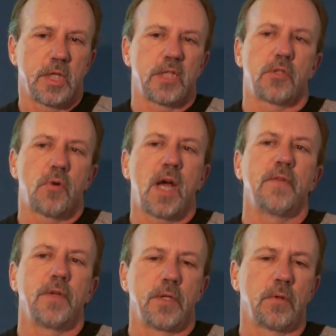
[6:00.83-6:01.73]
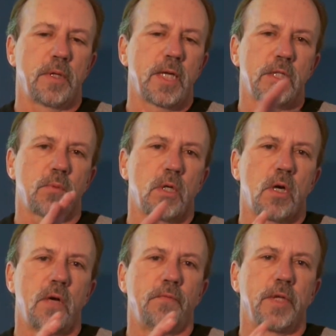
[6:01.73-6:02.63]
is driving you. And that's where
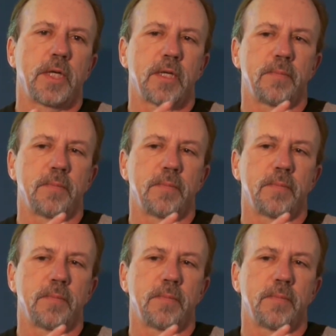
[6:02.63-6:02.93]
conflict